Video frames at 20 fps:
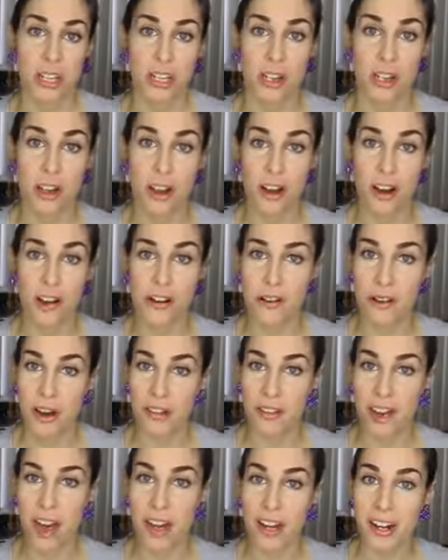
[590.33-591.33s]
like, oh,
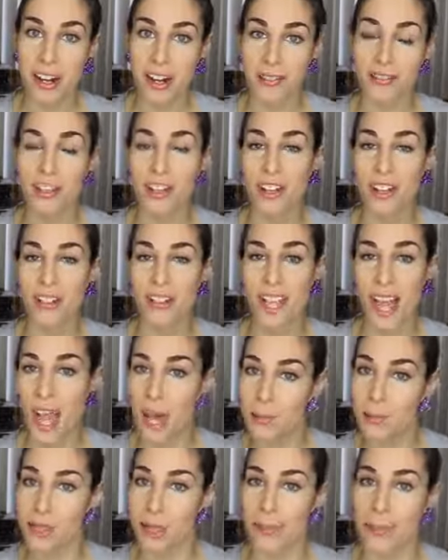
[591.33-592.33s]
I've had it on for a long
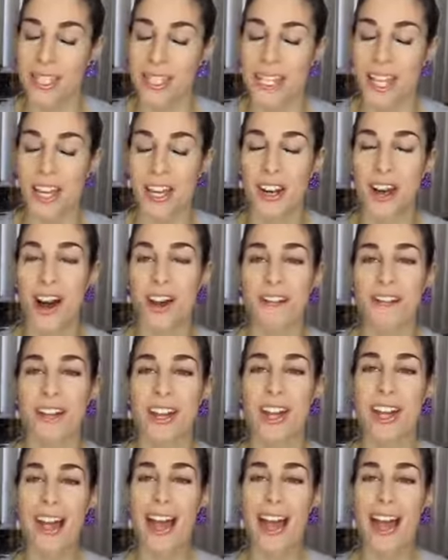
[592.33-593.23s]
time, let me take it off.